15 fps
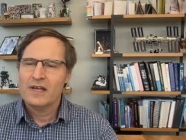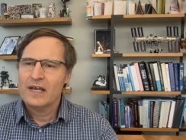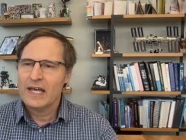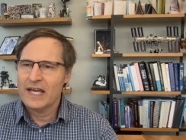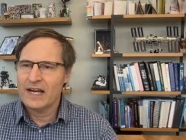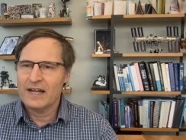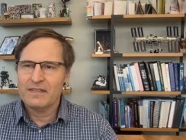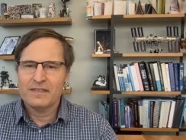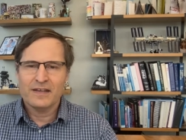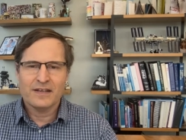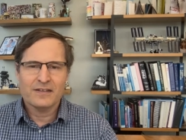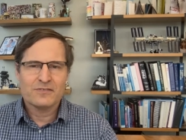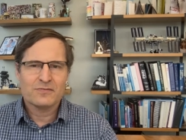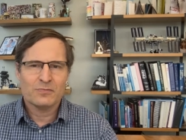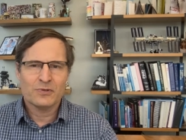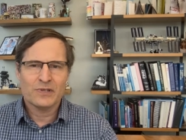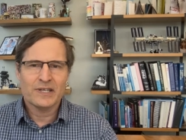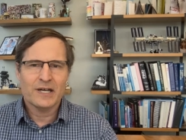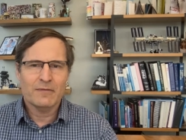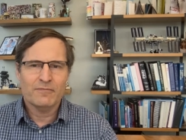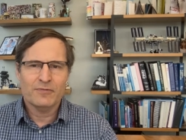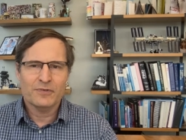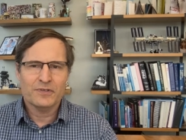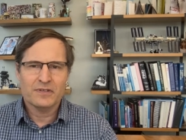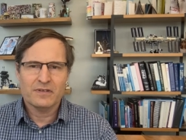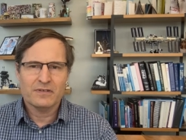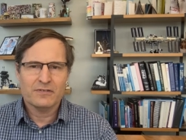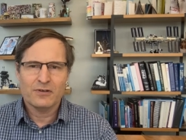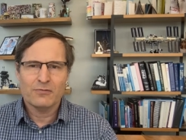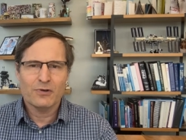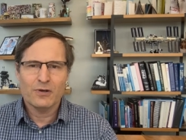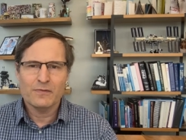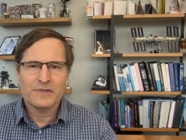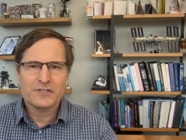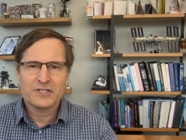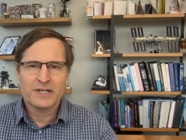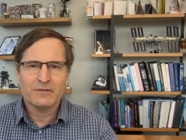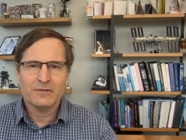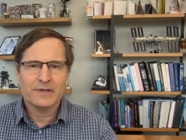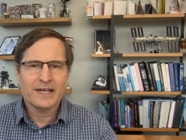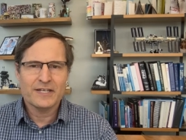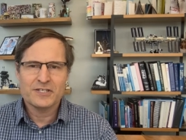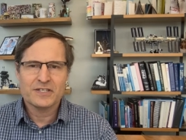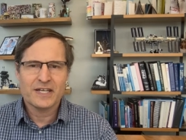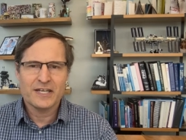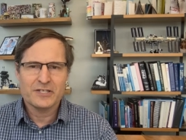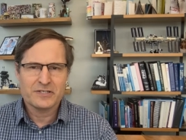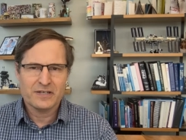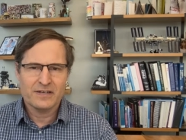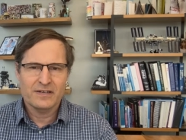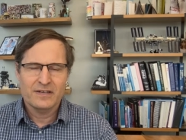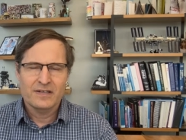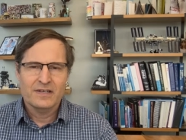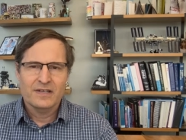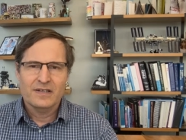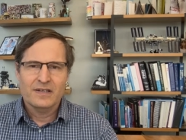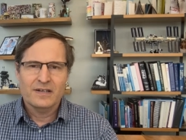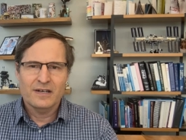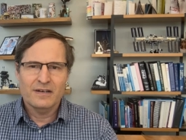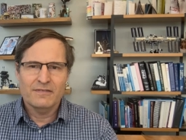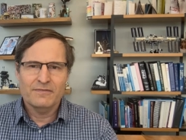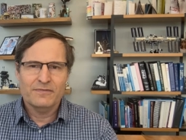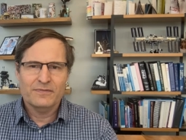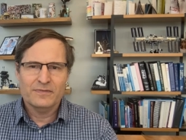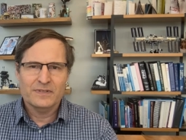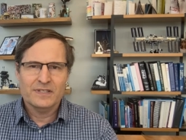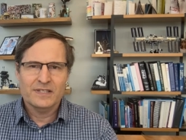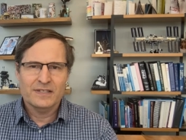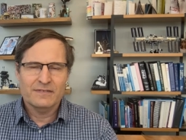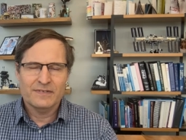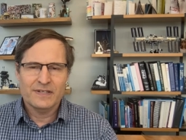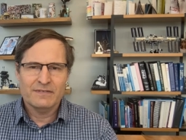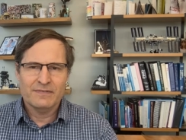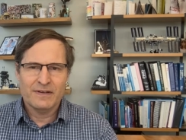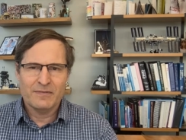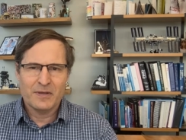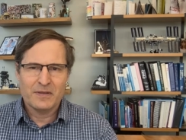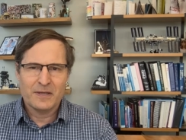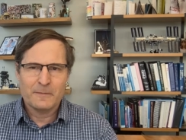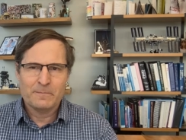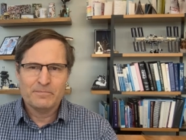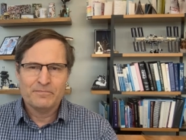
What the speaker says: And I think it's really helpful to grow the general education of everything.